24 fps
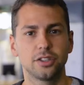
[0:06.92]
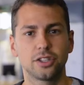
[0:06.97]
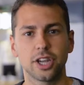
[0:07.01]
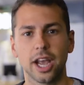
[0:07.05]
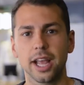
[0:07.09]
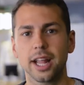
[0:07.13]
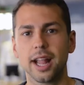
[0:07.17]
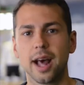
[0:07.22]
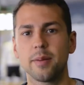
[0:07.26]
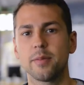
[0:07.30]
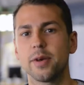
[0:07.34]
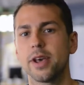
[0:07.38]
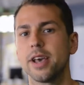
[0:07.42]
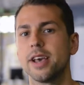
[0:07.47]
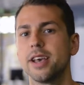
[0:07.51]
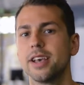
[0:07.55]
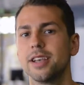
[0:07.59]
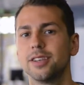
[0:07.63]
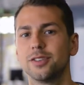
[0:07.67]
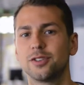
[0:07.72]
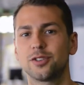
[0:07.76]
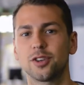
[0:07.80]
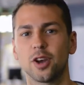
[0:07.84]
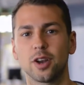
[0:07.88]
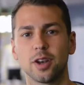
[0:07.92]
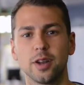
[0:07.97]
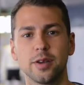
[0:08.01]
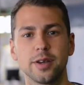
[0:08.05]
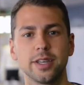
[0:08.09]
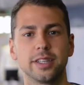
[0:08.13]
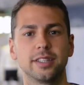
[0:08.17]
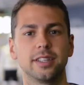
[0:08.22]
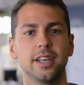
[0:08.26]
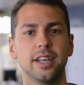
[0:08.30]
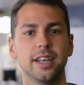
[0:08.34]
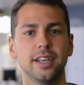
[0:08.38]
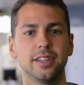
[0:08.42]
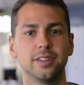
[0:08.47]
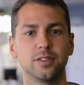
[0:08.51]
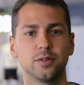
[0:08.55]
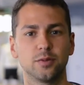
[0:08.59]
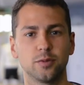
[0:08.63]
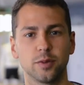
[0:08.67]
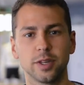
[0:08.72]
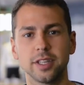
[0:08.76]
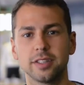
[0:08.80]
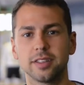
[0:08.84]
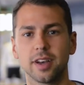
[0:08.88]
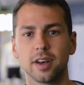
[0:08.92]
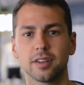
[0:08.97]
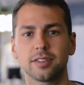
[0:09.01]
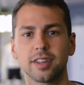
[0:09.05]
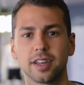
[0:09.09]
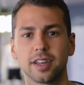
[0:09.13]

JLab is John Lewis's retail